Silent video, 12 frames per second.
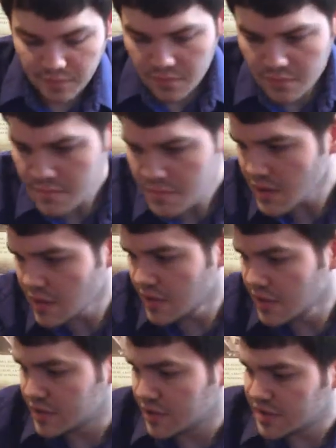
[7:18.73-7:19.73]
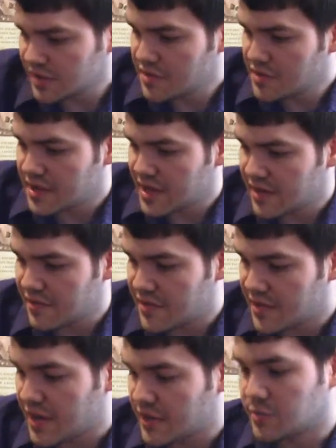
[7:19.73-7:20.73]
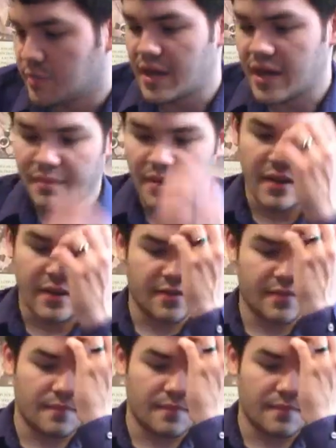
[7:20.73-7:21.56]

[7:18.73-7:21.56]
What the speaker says: So that's everything I have in the actual backpack.